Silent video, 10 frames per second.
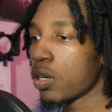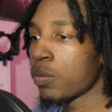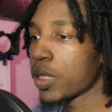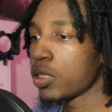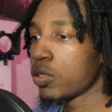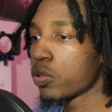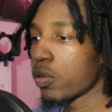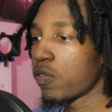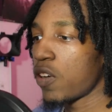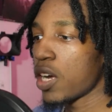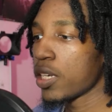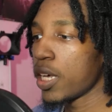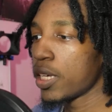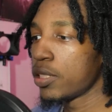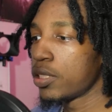I'm about to use the refine
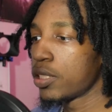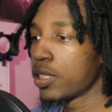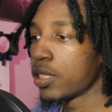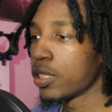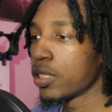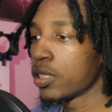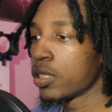edge to